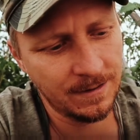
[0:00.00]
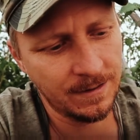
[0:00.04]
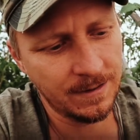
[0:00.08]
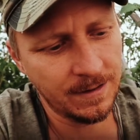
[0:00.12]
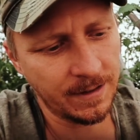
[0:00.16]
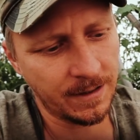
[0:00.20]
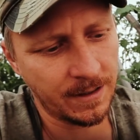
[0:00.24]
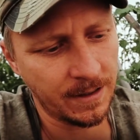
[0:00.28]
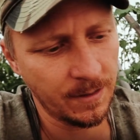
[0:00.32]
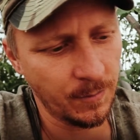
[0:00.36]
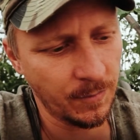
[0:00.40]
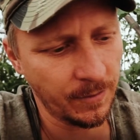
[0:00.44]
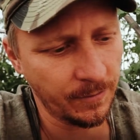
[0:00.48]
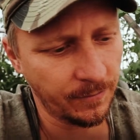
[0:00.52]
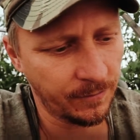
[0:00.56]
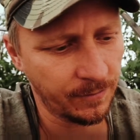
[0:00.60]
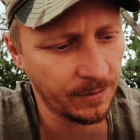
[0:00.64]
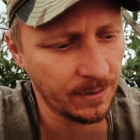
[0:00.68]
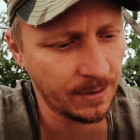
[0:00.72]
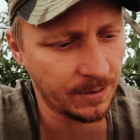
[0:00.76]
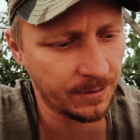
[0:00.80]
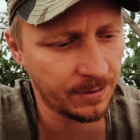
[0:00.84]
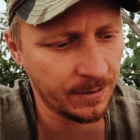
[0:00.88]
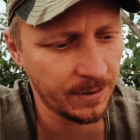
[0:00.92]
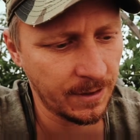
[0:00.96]
it can be
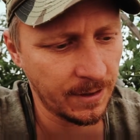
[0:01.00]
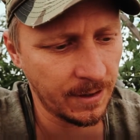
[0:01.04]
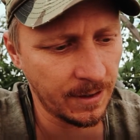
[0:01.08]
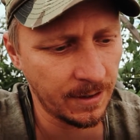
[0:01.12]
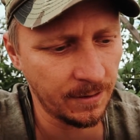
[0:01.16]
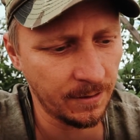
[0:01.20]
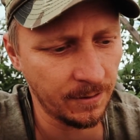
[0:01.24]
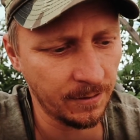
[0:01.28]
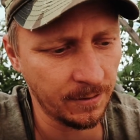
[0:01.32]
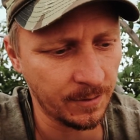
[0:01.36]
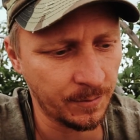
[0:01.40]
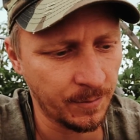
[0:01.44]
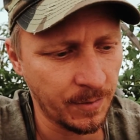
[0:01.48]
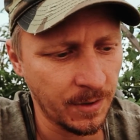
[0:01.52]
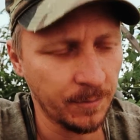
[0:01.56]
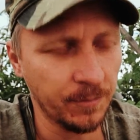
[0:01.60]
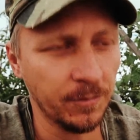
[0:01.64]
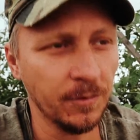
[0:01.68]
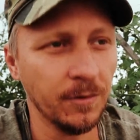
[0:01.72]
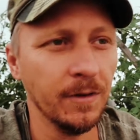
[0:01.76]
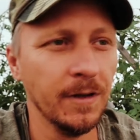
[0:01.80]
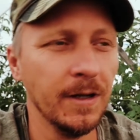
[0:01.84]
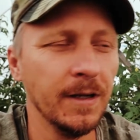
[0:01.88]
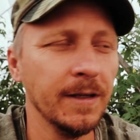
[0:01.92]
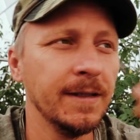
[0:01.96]
frustrating. I know there's
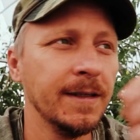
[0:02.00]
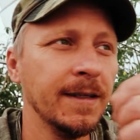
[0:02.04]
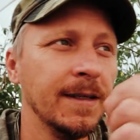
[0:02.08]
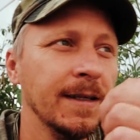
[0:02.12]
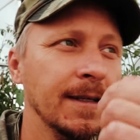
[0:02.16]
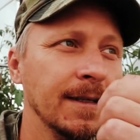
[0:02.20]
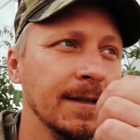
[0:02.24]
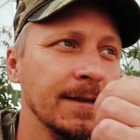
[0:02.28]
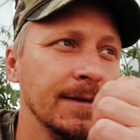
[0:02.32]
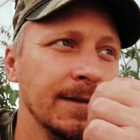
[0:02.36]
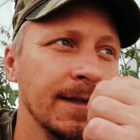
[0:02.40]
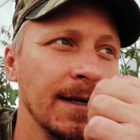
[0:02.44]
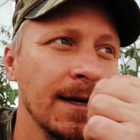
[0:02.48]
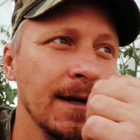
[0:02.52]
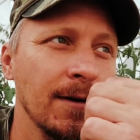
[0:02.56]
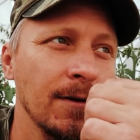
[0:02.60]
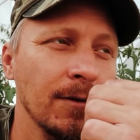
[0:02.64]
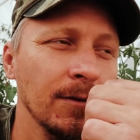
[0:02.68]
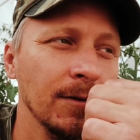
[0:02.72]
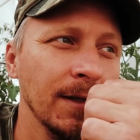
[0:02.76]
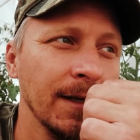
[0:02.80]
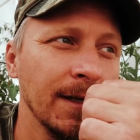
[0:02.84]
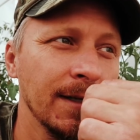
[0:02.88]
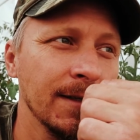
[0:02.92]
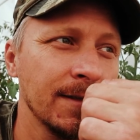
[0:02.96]
people that get it
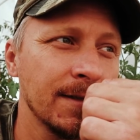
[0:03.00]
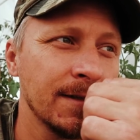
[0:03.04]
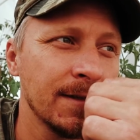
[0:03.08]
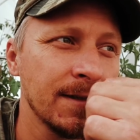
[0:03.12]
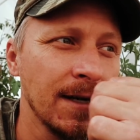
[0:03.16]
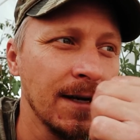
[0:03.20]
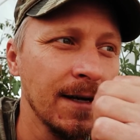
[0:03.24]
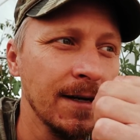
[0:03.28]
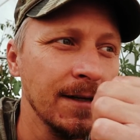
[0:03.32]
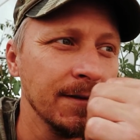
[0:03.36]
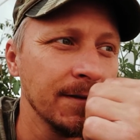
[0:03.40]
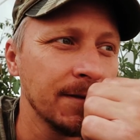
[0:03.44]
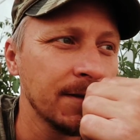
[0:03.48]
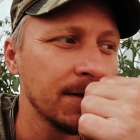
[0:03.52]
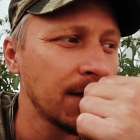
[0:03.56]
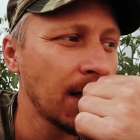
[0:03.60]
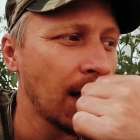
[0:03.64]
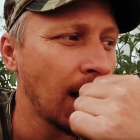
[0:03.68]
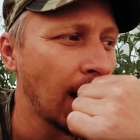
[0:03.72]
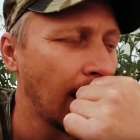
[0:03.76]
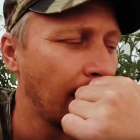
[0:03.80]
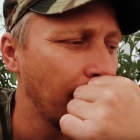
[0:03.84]
down like a science